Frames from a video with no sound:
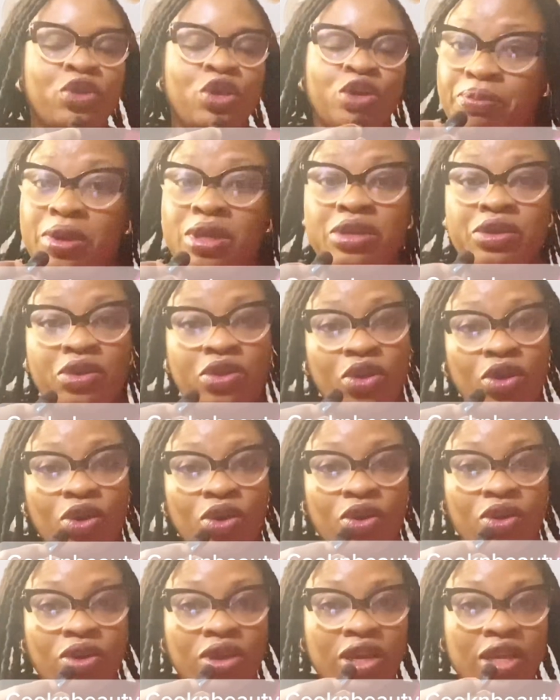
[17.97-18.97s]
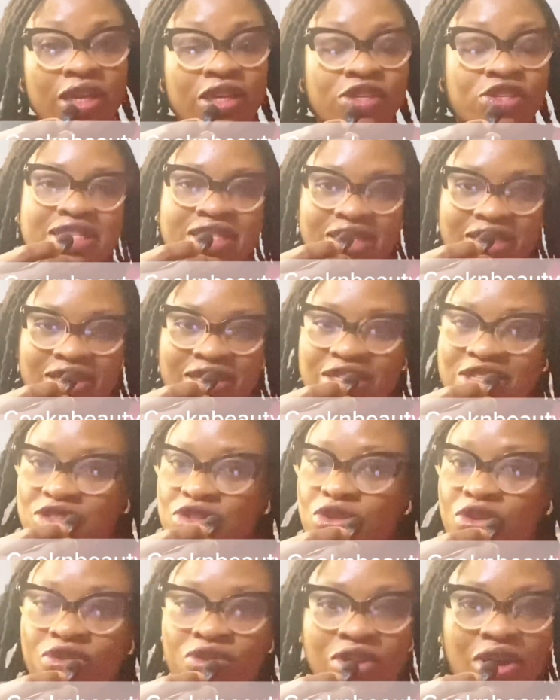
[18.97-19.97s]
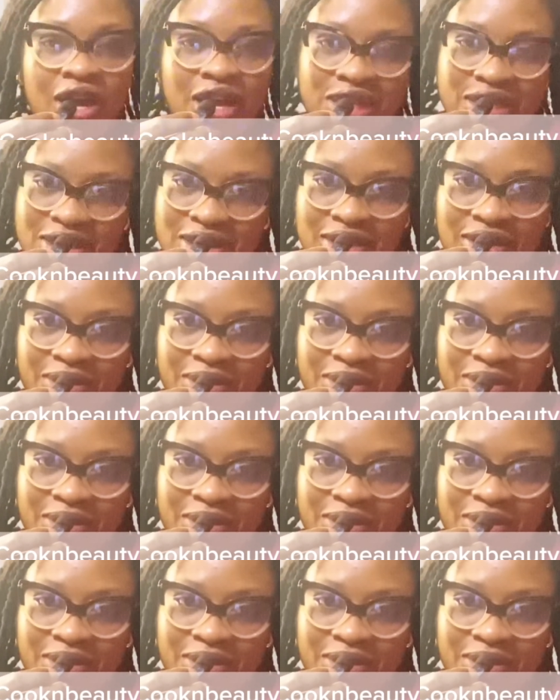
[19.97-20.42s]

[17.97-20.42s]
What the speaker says: Pedicure is easy, it's not hard.